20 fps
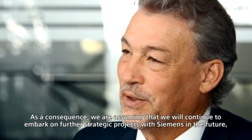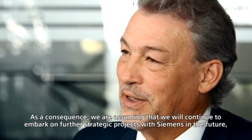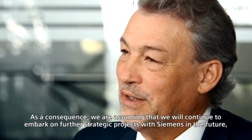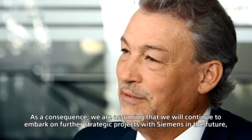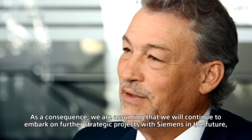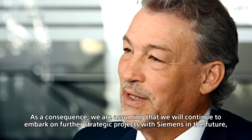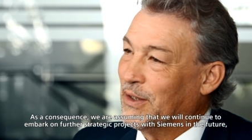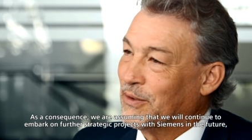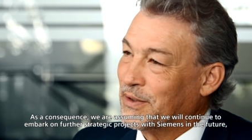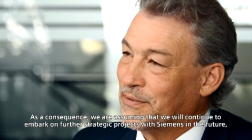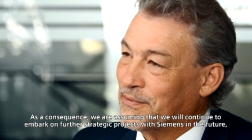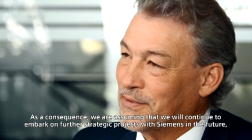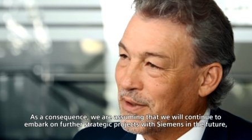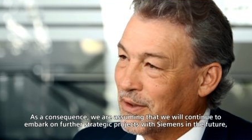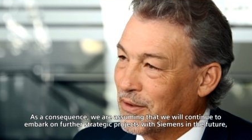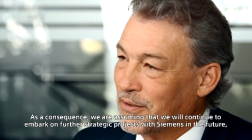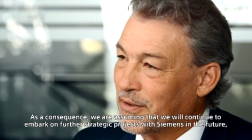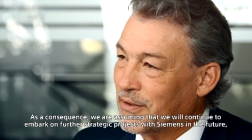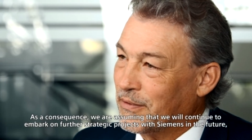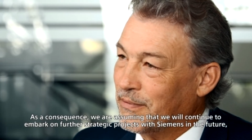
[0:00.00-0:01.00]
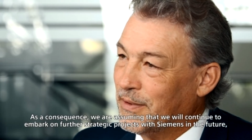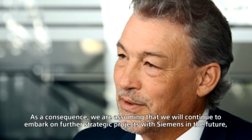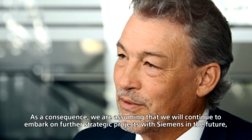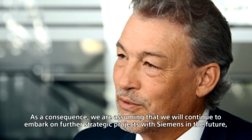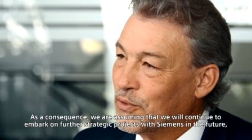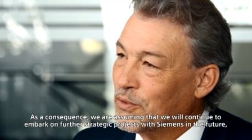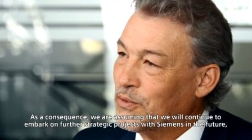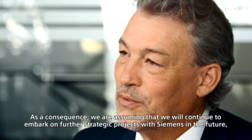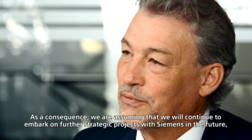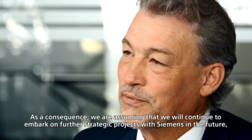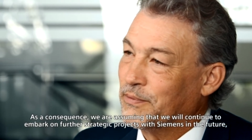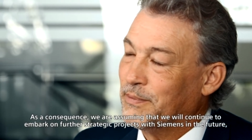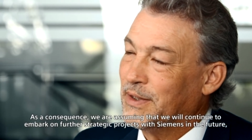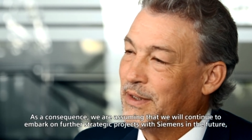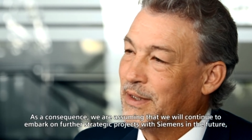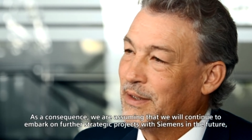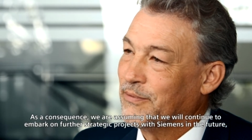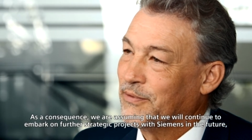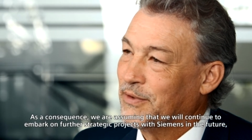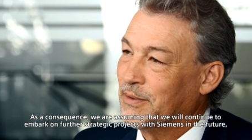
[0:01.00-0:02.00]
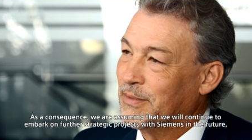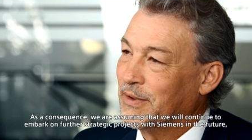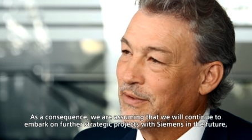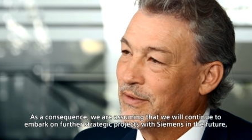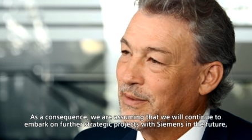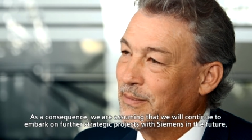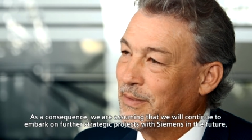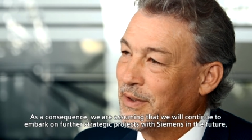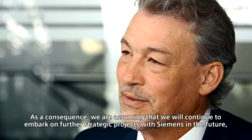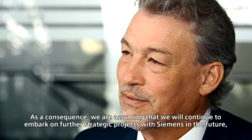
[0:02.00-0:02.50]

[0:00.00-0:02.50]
As a consequence, we are assuming that we will